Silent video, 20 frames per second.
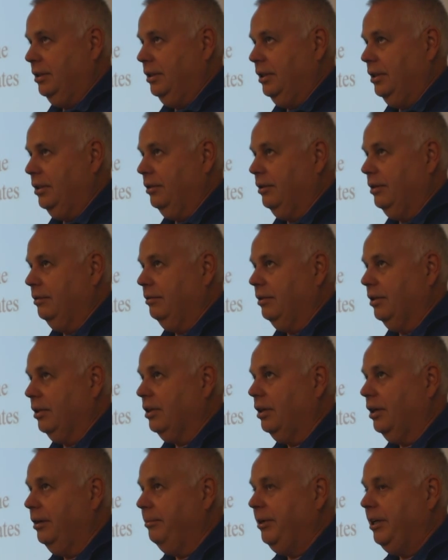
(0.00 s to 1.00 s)
the
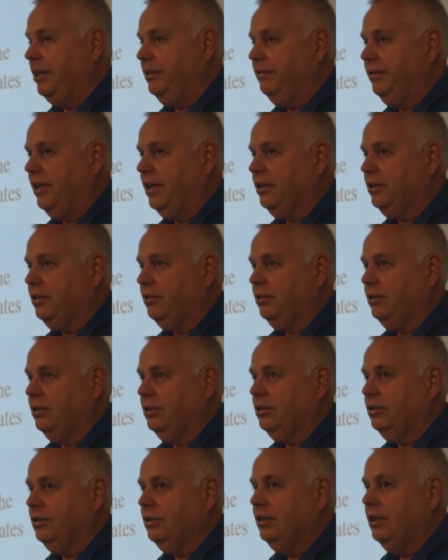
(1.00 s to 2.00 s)
car
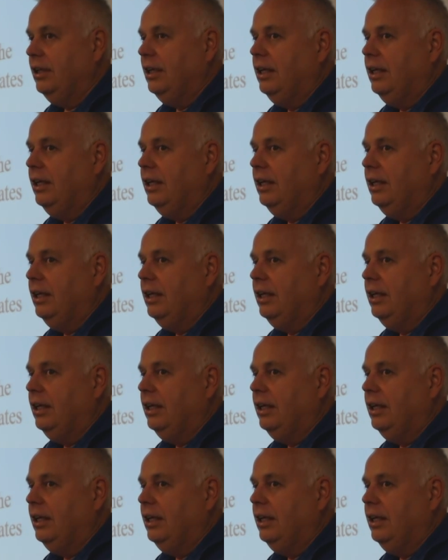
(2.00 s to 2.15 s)
manufacturers